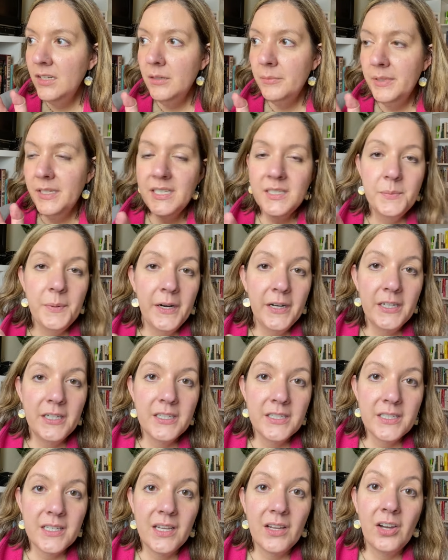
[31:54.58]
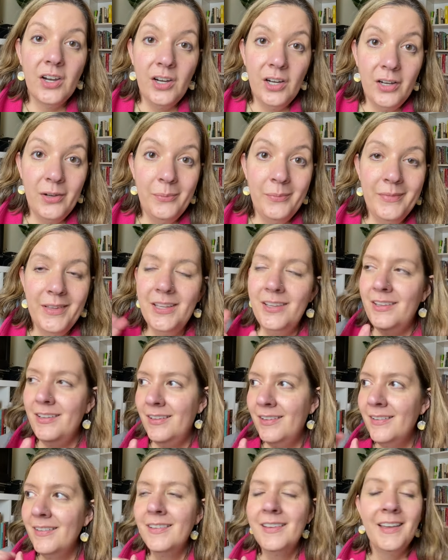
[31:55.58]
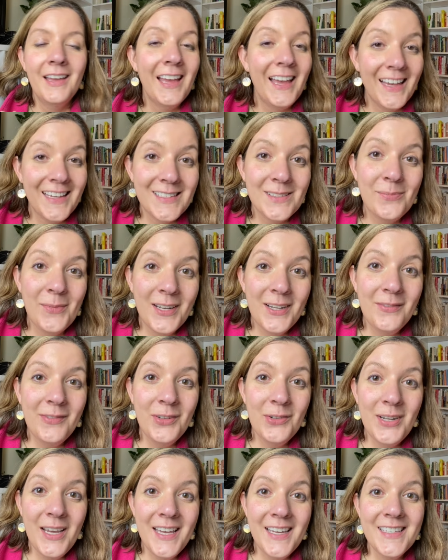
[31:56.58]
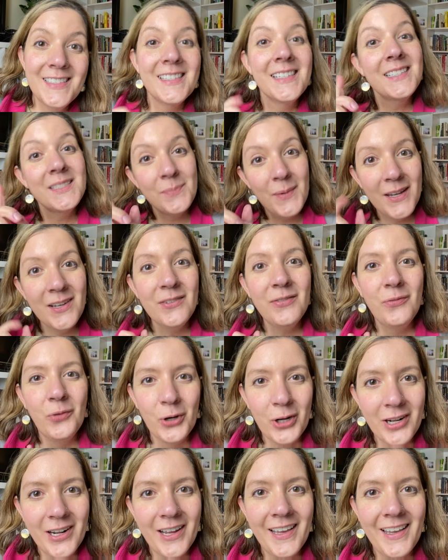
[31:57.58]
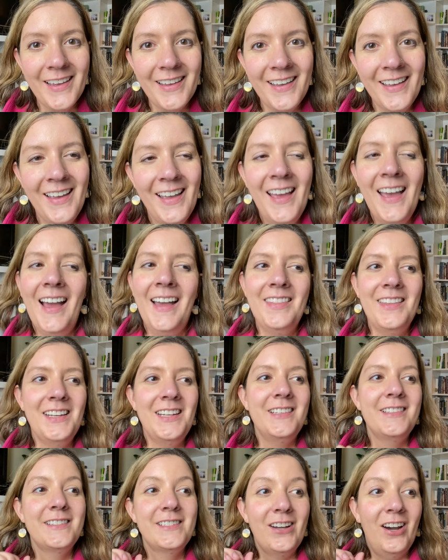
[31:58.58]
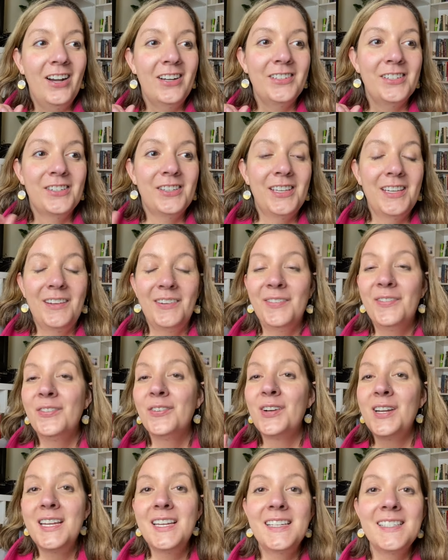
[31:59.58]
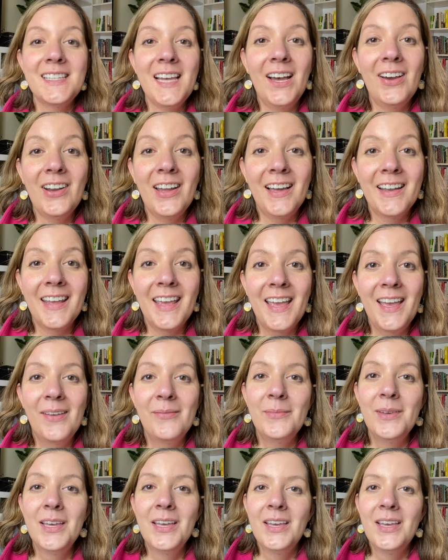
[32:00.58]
his partner is like, it hasn't been a few days, it's been a fortnight. And then his doctor like freaks out on him